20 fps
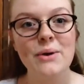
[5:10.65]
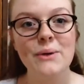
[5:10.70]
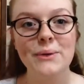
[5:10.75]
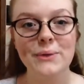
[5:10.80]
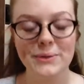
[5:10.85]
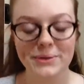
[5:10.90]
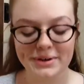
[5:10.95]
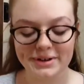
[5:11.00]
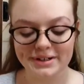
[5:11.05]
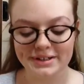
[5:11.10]

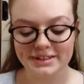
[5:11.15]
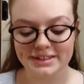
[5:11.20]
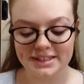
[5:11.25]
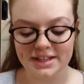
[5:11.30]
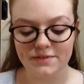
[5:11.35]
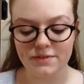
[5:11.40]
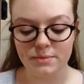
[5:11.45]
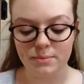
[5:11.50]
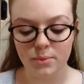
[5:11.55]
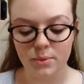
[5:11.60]
or
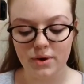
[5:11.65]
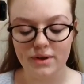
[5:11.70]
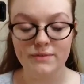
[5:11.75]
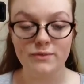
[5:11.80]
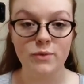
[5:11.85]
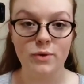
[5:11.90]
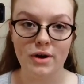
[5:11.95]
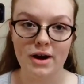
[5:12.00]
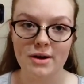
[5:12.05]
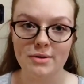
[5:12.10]

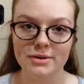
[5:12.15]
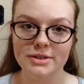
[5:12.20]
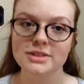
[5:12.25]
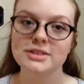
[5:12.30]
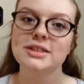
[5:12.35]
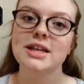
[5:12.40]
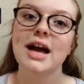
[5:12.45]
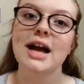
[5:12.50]
7.4 hours.